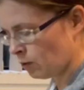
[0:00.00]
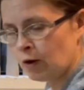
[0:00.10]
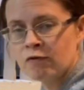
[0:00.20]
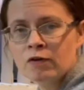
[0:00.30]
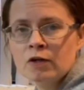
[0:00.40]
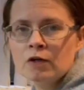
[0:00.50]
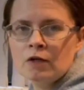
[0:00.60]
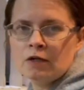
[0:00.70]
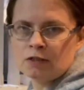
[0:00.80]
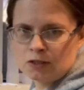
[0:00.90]
off.
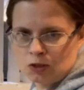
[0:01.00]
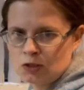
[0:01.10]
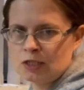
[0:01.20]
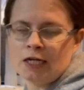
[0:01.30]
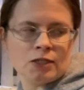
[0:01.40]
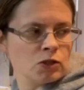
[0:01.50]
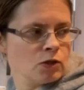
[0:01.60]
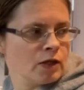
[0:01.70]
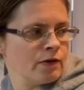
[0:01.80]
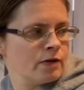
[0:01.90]
So I'm using
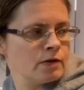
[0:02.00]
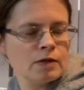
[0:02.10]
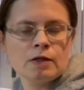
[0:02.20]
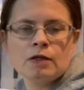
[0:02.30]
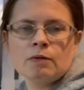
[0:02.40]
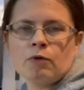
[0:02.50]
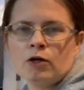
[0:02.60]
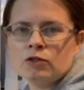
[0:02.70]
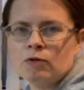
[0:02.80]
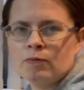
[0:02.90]
natural
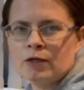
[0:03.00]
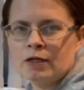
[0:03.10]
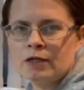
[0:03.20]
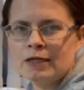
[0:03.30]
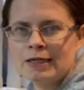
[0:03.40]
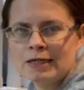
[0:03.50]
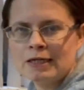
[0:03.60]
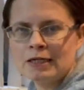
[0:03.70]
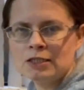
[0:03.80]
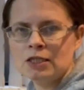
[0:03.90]
products from the
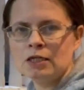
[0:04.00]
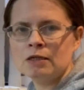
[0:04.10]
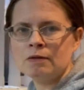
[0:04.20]
kitchen.